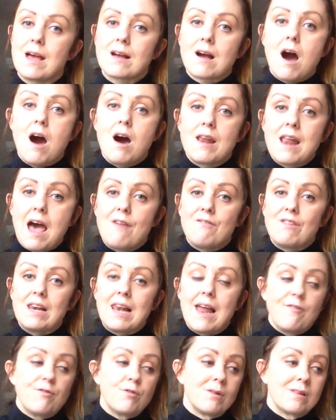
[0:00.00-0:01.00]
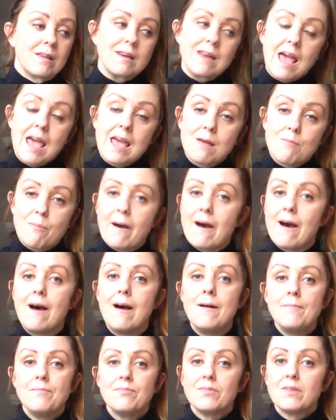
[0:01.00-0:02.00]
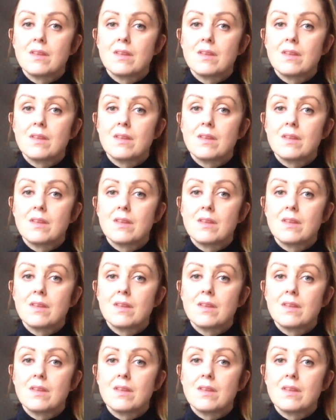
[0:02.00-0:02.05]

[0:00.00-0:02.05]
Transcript: I can't have it left with a neighbour.